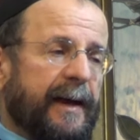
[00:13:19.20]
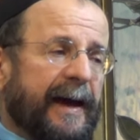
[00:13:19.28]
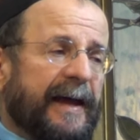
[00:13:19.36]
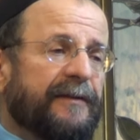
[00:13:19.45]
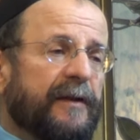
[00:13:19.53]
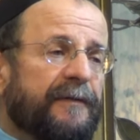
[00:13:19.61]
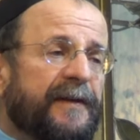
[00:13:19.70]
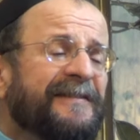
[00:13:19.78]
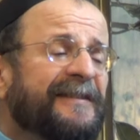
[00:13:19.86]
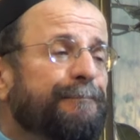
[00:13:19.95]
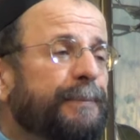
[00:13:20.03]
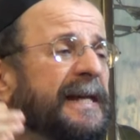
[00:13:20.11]
And
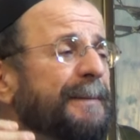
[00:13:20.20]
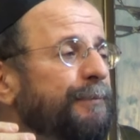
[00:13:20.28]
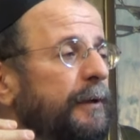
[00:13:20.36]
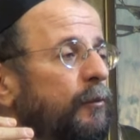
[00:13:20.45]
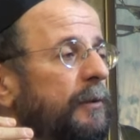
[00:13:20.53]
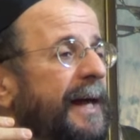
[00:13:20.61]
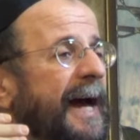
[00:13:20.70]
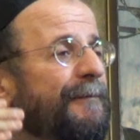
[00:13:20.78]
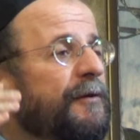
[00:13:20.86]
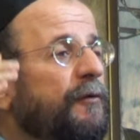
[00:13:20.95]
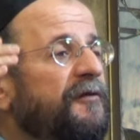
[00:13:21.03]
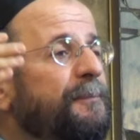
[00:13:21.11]
this people will
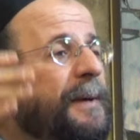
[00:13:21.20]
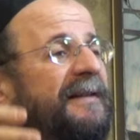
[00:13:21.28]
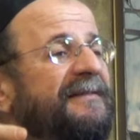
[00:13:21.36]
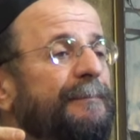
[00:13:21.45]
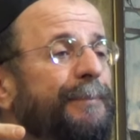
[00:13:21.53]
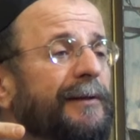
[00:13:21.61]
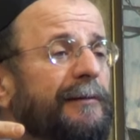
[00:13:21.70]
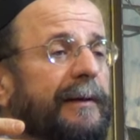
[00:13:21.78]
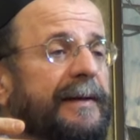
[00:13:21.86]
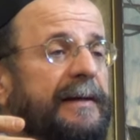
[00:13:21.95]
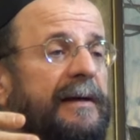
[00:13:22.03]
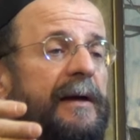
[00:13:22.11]
have the
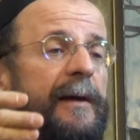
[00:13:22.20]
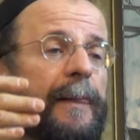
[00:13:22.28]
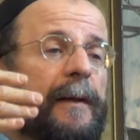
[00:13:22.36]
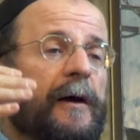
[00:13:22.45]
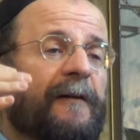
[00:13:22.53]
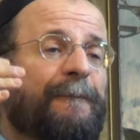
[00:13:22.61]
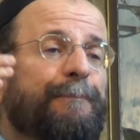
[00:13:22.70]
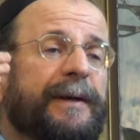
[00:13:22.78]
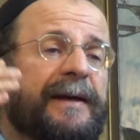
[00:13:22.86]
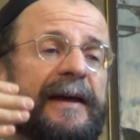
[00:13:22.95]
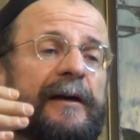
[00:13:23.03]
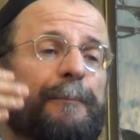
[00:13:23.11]
responsibility of
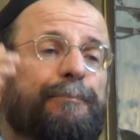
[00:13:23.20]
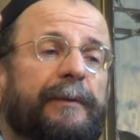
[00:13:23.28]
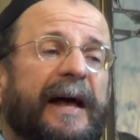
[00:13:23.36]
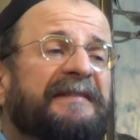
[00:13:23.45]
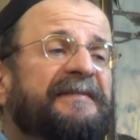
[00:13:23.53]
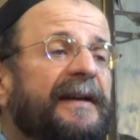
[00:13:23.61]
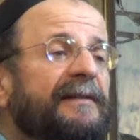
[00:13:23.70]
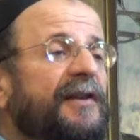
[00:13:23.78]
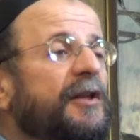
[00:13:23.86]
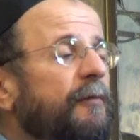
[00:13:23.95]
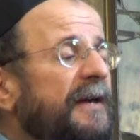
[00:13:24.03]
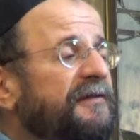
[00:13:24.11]
being a blessing
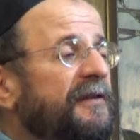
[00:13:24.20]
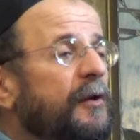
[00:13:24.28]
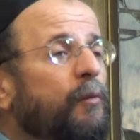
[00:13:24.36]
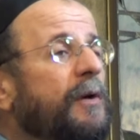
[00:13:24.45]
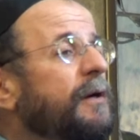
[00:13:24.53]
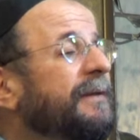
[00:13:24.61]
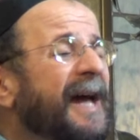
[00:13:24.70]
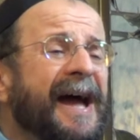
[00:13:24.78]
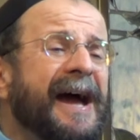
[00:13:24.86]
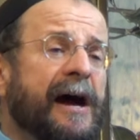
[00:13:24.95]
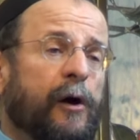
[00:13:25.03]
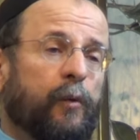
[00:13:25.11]
to the rest of the world.
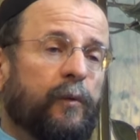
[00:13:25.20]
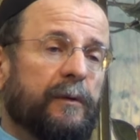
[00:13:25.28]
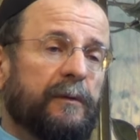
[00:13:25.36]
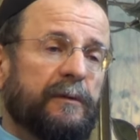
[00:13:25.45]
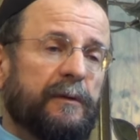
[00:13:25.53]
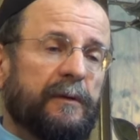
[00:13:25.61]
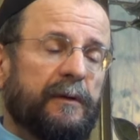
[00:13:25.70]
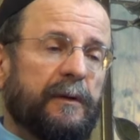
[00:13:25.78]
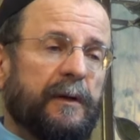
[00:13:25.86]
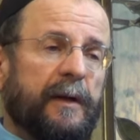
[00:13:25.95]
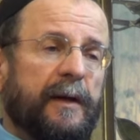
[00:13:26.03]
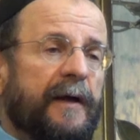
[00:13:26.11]
How?
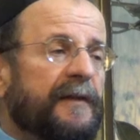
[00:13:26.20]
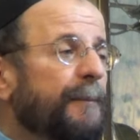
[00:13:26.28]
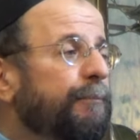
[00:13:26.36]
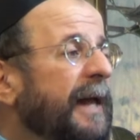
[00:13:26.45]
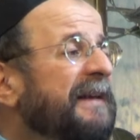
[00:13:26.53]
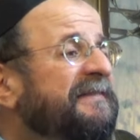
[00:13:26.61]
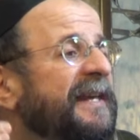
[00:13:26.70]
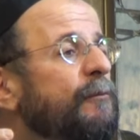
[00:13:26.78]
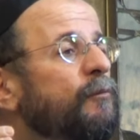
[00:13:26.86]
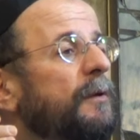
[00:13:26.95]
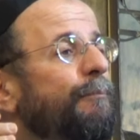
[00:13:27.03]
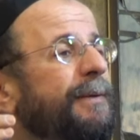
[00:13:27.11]
The
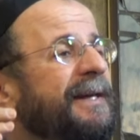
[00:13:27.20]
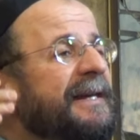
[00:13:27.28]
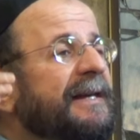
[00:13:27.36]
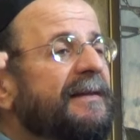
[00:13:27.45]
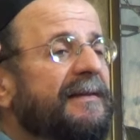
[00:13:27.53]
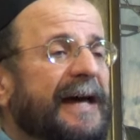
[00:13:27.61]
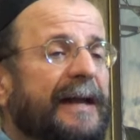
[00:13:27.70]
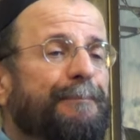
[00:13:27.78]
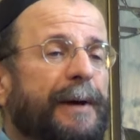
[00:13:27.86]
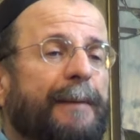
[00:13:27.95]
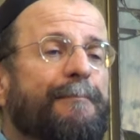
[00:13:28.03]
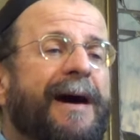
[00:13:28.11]
blessing will be
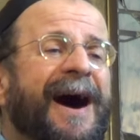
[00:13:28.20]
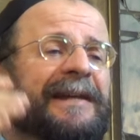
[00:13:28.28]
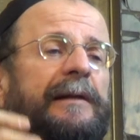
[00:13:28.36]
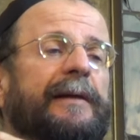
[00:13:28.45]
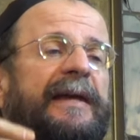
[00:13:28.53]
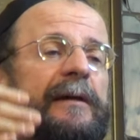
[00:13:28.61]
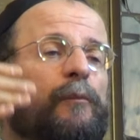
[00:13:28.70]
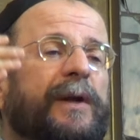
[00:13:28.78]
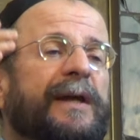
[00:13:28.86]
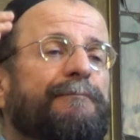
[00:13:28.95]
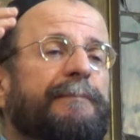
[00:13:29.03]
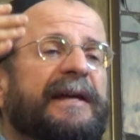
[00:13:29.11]
that by modeling
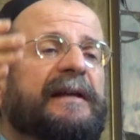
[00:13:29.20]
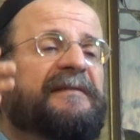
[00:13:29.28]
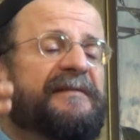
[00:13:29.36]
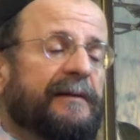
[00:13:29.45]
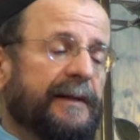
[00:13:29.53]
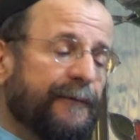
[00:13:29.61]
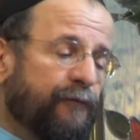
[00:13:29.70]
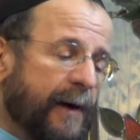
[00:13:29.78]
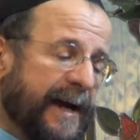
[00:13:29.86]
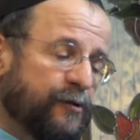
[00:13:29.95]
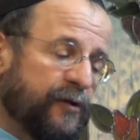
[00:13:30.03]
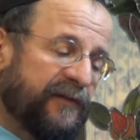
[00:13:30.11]
what it means to live
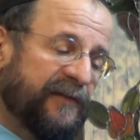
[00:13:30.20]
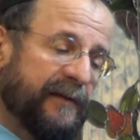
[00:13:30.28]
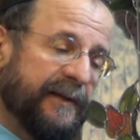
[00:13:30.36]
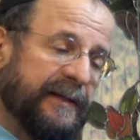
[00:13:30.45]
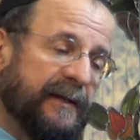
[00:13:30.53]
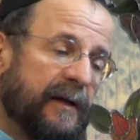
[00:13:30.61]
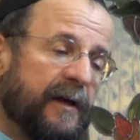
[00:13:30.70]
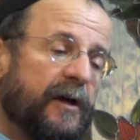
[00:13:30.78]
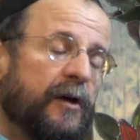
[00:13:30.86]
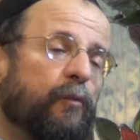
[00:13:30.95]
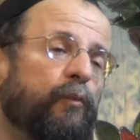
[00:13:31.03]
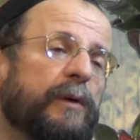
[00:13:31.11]
righteously,
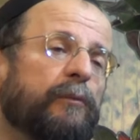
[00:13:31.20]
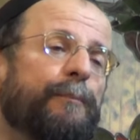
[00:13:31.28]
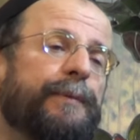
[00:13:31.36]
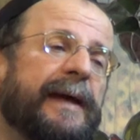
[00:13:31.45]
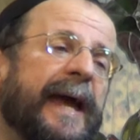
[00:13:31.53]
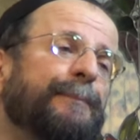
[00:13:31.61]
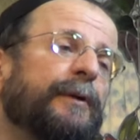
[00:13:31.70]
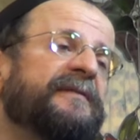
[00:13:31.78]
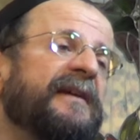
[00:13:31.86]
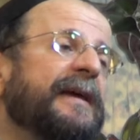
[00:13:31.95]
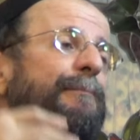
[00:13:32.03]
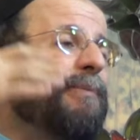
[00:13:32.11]
we will be able
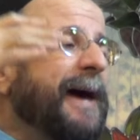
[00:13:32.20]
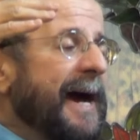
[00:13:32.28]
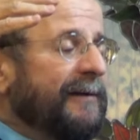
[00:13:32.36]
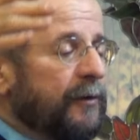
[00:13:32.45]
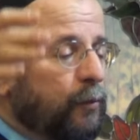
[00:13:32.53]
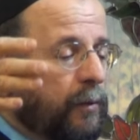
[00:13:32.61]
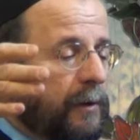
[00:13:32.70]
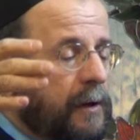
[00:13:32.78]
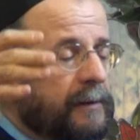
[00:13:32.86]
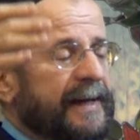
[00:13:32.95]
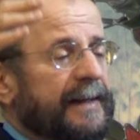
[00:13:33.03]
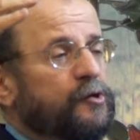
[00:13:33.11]
to impact the
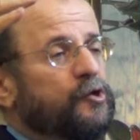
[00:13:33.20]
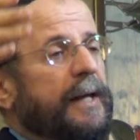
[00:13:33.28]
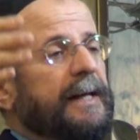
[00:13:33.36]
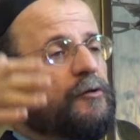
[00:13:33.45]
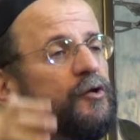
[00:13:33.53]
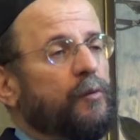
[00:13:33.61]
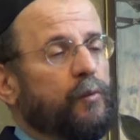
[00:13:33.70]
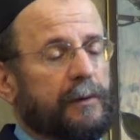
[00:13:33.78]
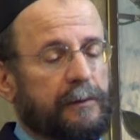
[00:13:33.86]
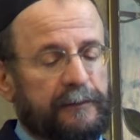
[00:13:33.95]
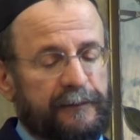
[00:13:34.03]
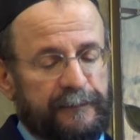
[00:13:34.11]
world and change the
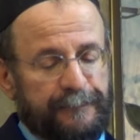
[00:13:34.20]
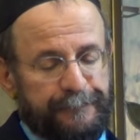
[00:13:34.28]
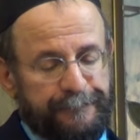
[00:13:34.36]
world.